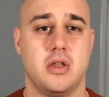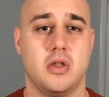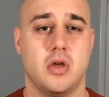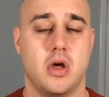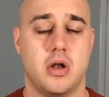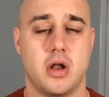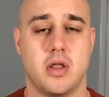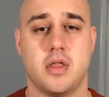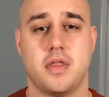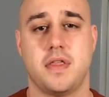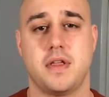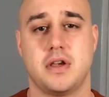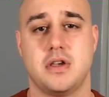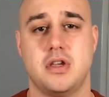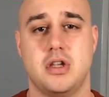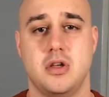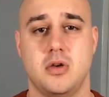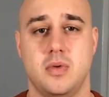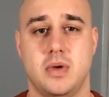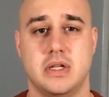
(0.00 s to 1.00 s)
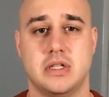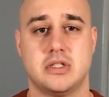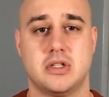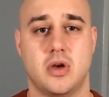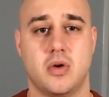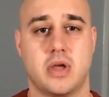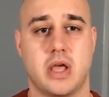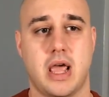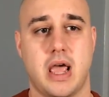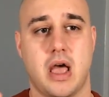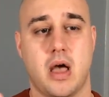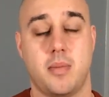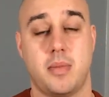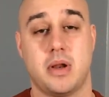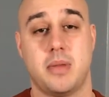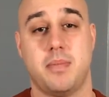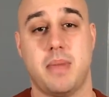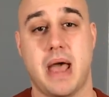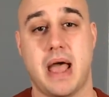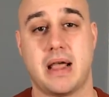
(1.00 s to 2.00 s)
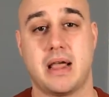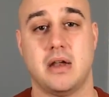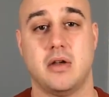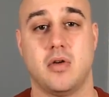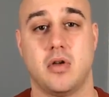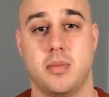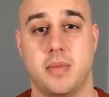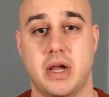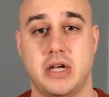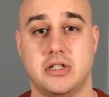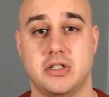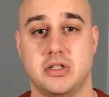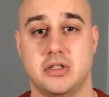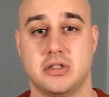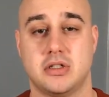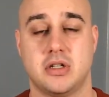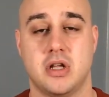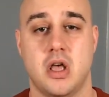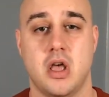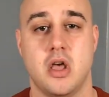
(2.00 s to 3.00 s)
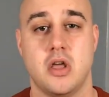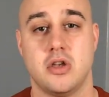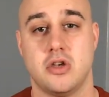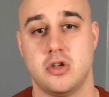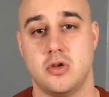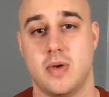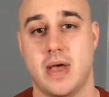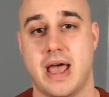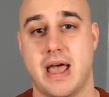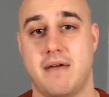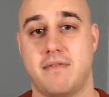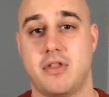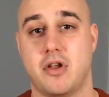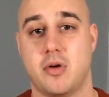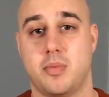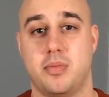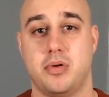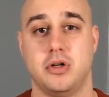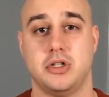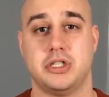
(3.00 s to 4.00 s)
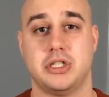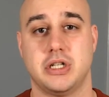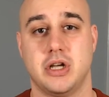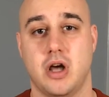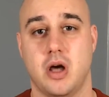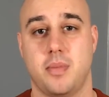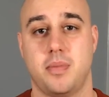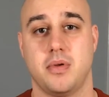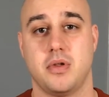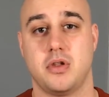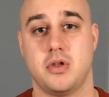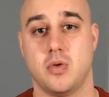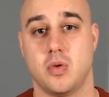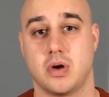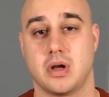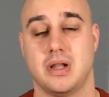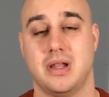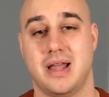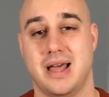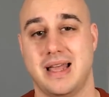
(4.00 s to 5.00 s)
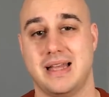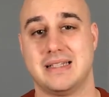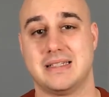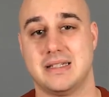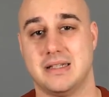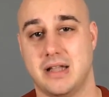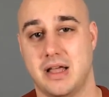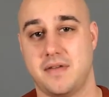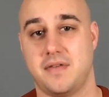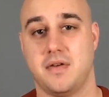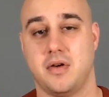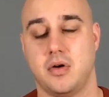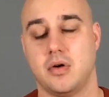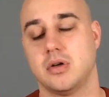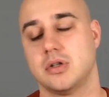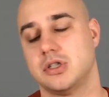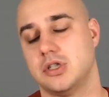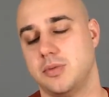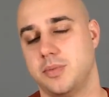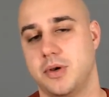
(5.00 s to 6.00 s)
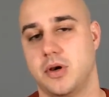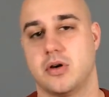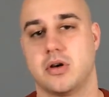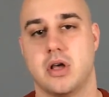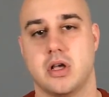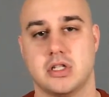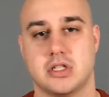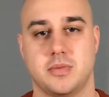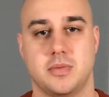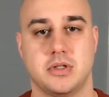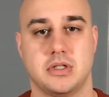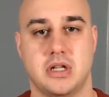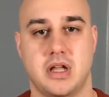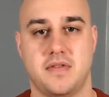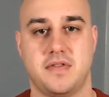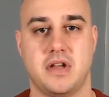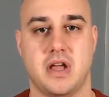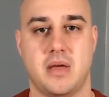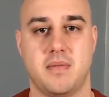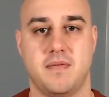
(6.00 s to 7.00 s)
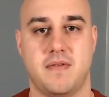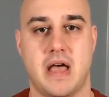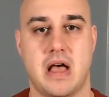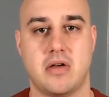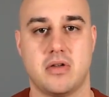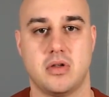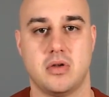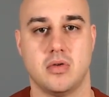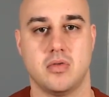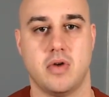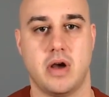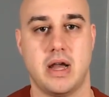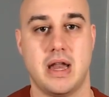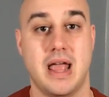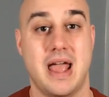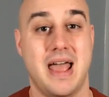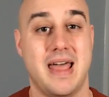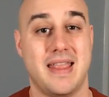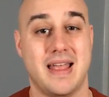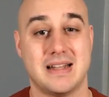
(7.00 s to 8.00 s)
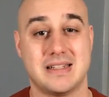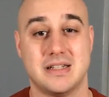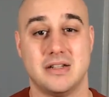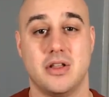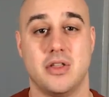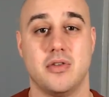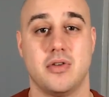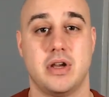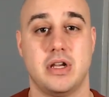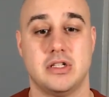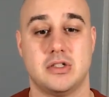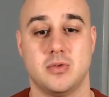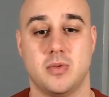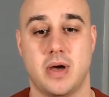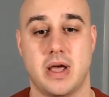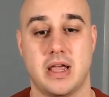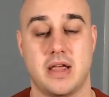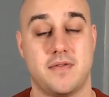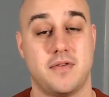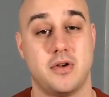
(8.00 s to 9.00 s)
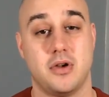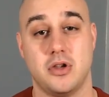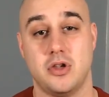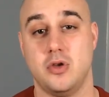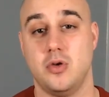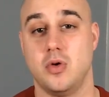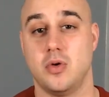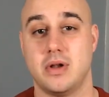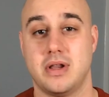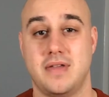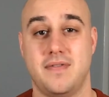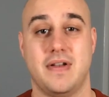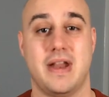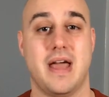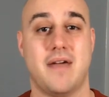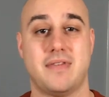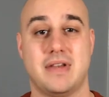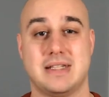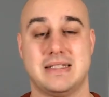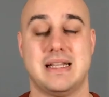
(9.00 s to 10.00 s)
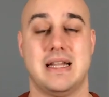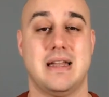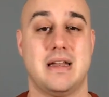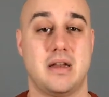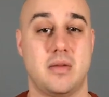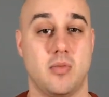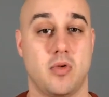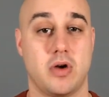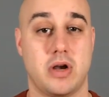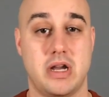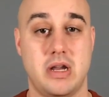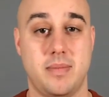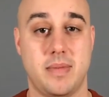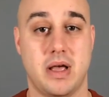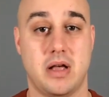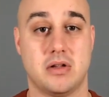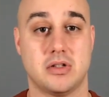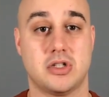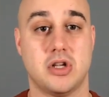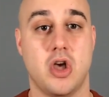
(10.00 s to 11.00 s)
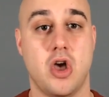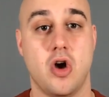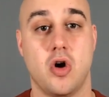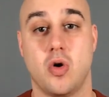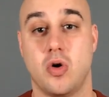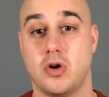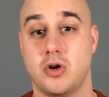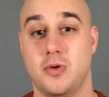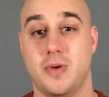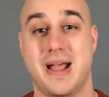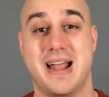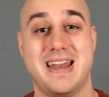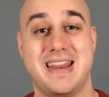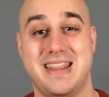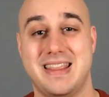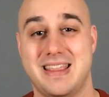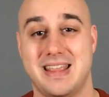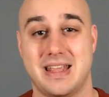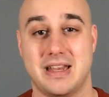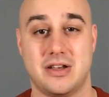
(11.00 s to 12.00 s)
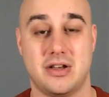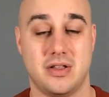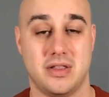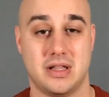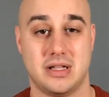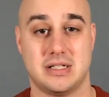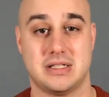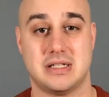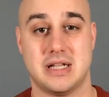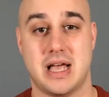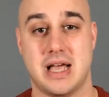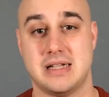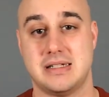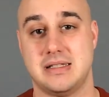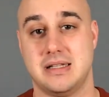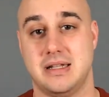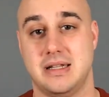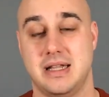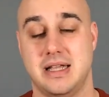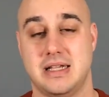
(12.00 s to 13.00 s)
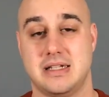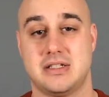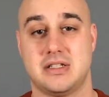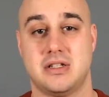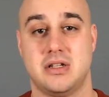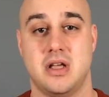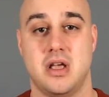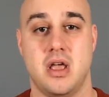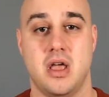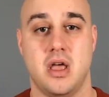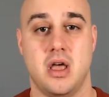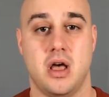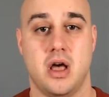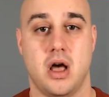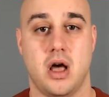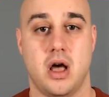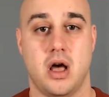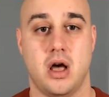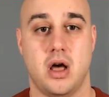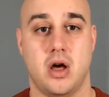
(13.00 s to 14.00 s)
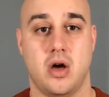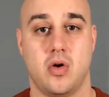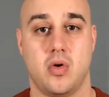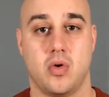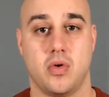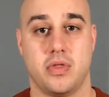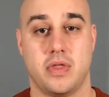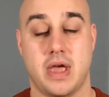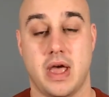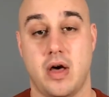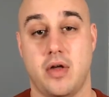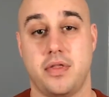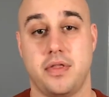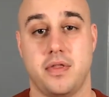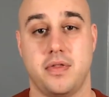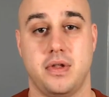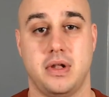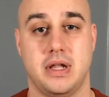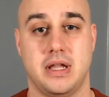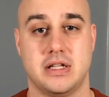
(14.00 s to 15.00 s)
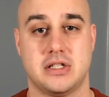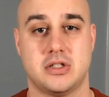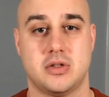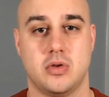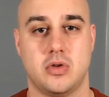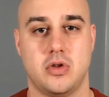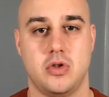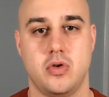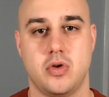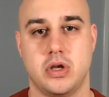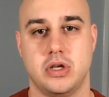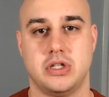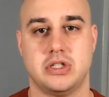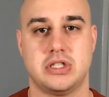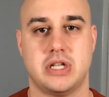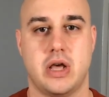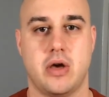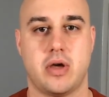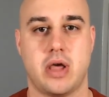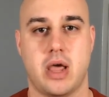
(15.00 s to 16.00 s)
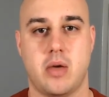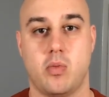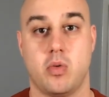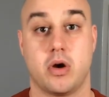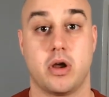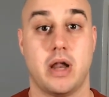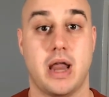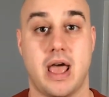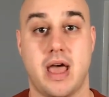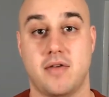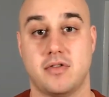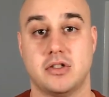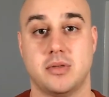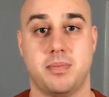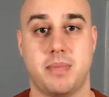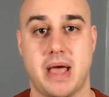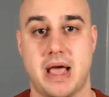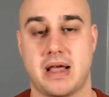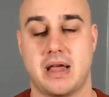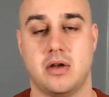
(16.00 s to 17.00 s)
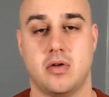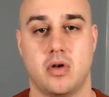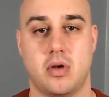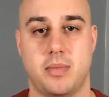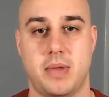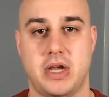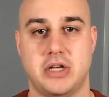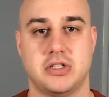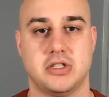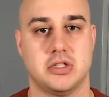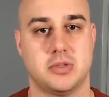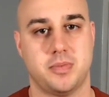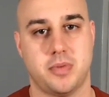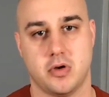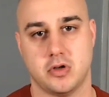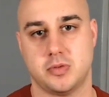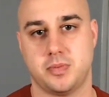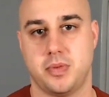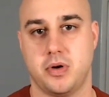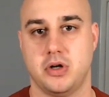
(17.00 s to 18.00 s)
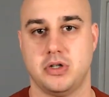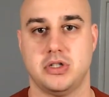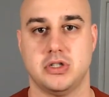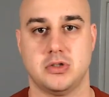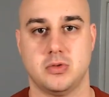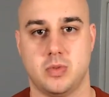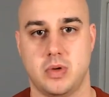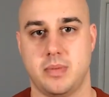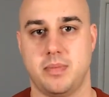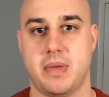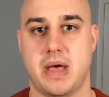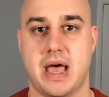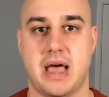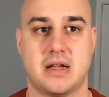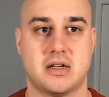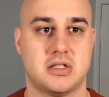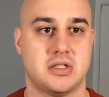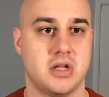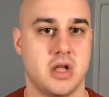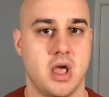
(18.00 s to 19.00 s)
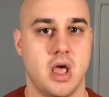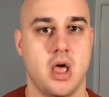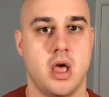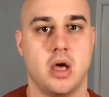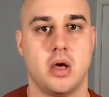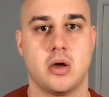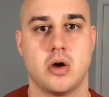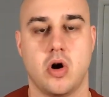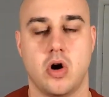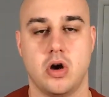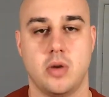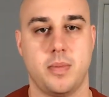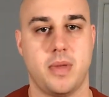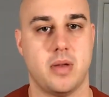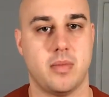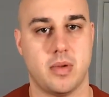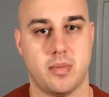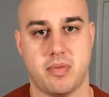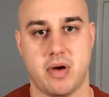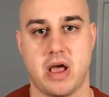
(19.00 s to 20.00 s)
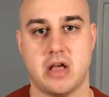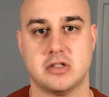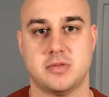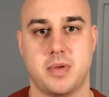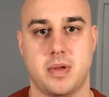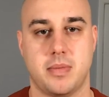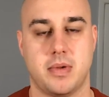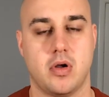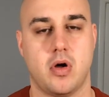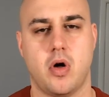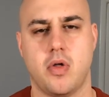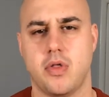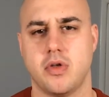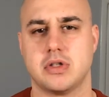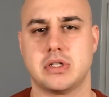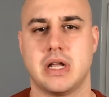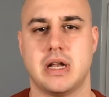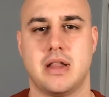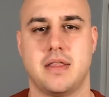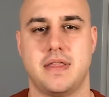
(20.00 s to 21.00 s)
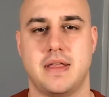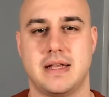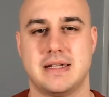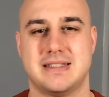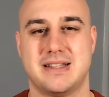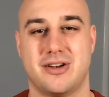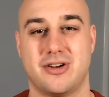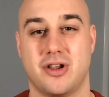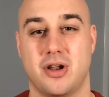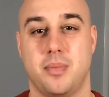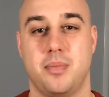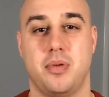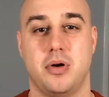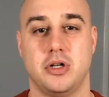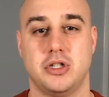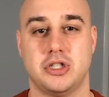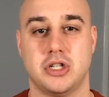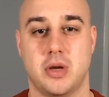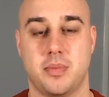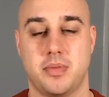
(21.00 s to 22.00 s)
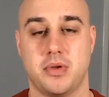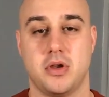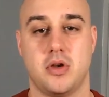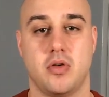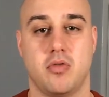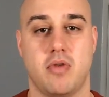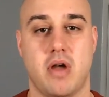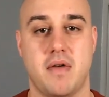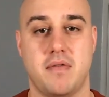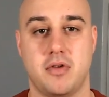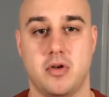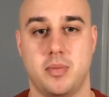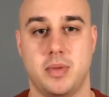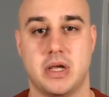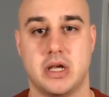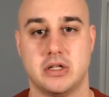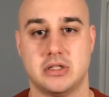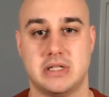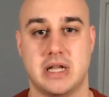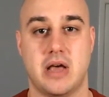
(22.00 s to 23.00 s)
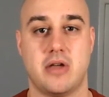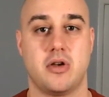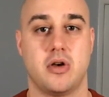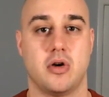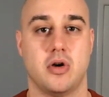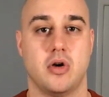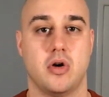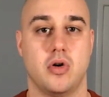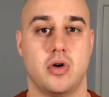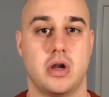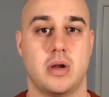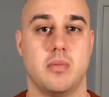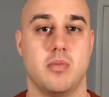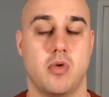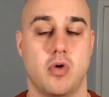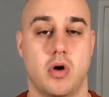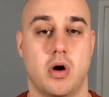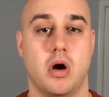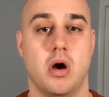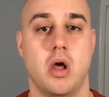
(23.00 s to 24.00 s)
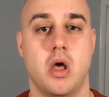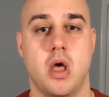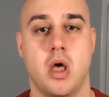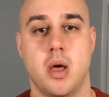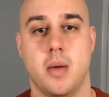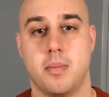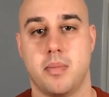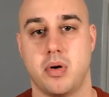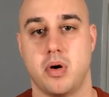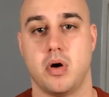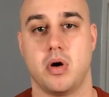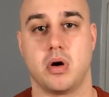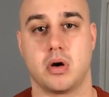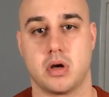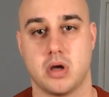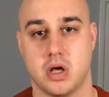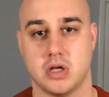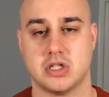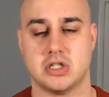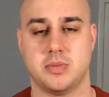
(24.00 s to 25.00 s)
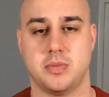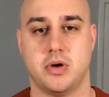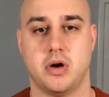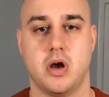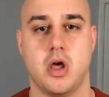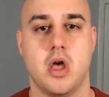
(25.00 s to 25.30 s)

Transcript: Another thing too is, okay, how many back-end automations do you have that are pushing up your client's your customer's lifetime value, right? That's another easy way. If you don't even have to send any more emails or do anything to the size of the list or the health of the list, you could just say, okay, we're going to have some back-end automations, post-purchase, win-backs, cart amendment, browse amendment, all those kind of things that are going to push up your revenue because now you're earning more per customer.